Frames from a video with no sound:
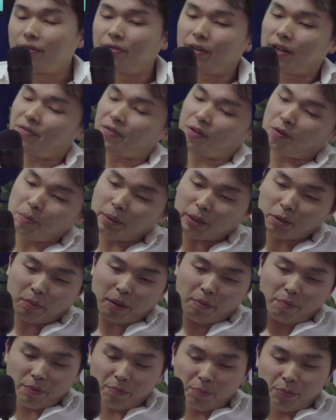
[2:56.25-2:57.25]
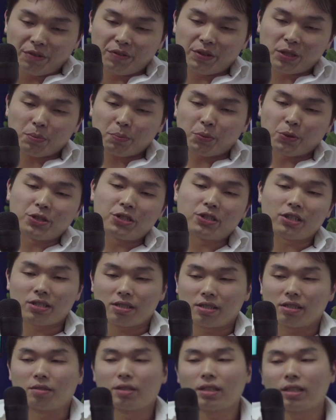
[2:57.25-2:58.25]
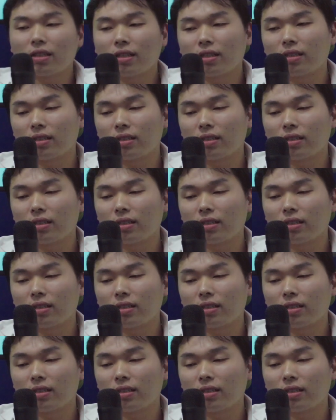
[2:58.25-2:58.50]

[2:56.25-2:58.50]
If I, if I go back to my previous point just now, the, the,